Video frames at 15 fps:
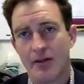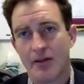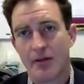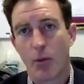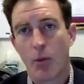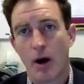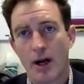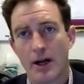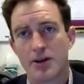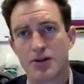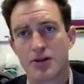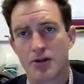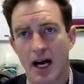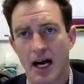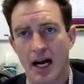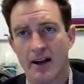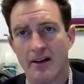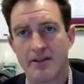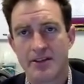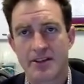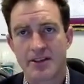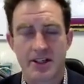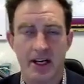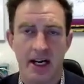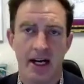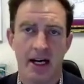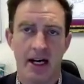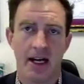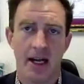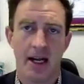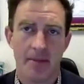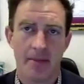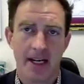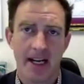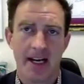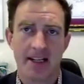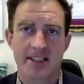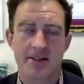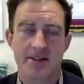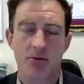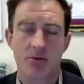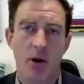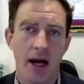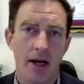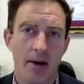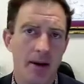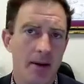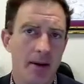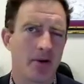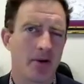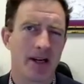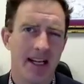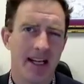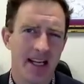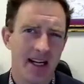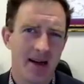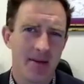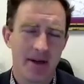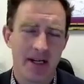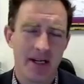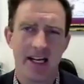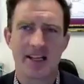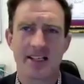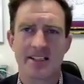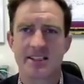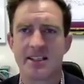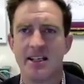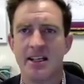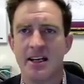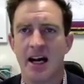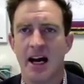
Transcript: of what drives MDS, why do people get MDS,